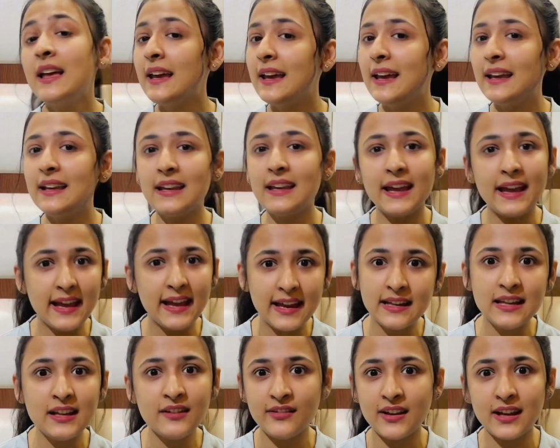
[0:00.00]
in
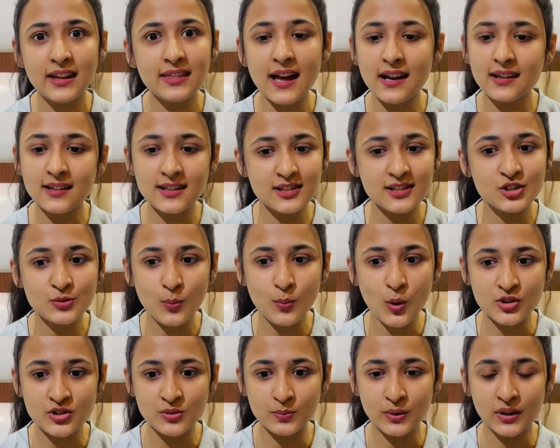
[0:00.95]
any way that is
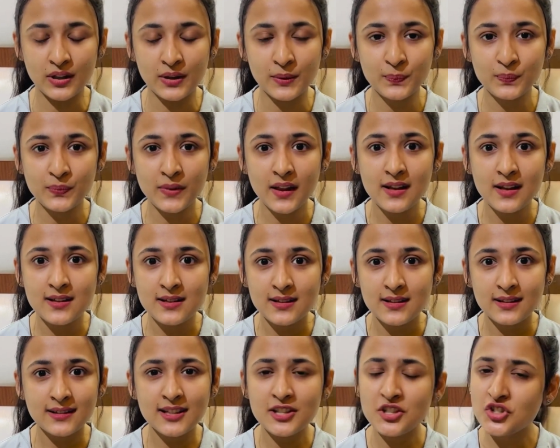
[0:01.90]
possible.
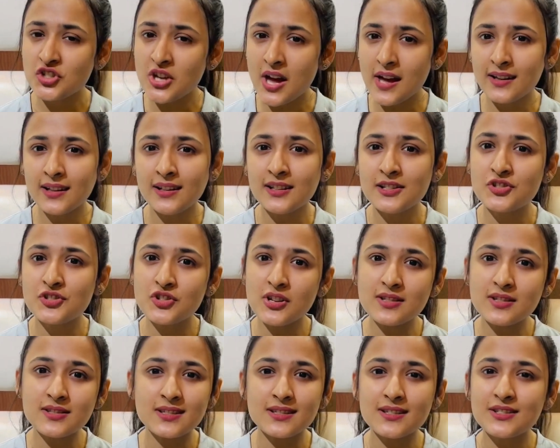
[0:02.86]
This channel is
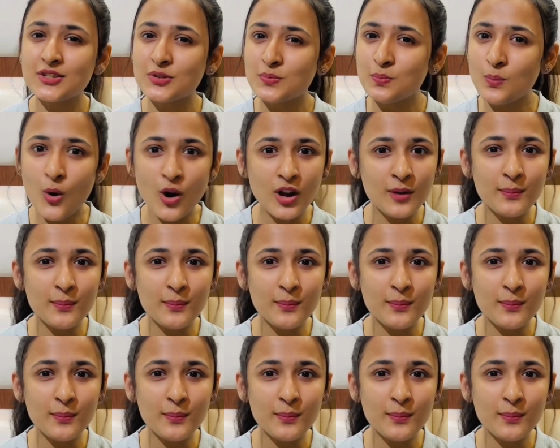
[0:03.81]
just a small